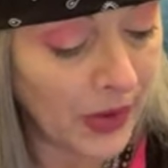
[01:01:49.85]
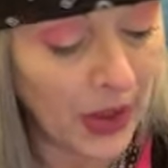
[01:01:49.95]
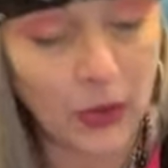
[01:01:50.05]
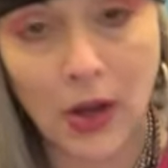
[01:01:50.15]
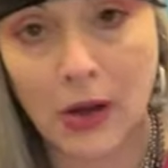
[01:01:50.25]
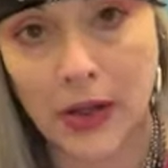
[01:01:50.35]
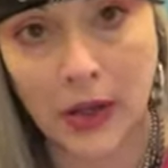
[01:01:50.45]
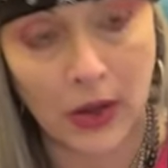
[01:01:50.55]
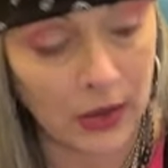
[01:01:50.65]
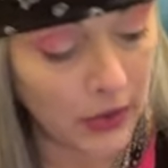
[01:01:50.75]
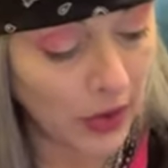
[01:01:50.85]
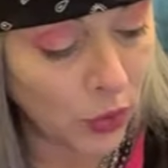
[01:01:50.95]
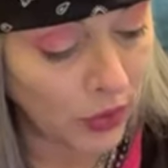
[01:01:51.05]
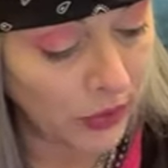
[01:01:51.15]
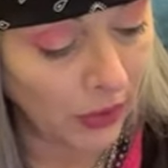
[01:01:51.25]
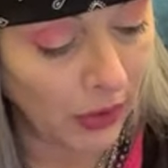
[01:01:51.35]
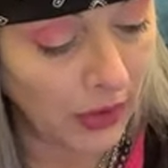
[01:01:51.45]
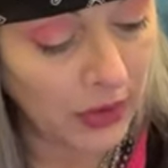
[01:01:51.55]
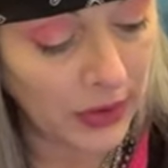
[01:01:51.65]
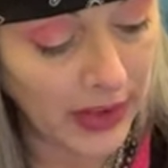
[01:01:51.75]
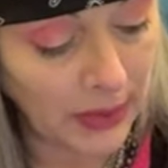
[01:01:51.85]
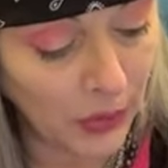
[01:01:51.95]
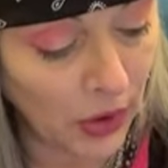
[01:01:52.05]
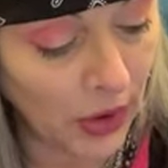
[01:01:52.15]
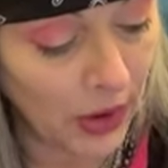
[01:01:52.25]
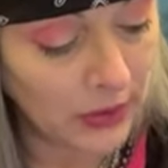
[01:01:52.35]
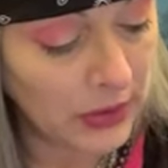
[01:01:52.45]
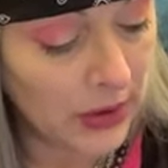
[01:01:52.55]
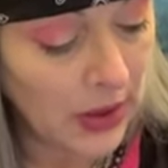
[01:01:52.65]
I can't call her a horn dog, him or her.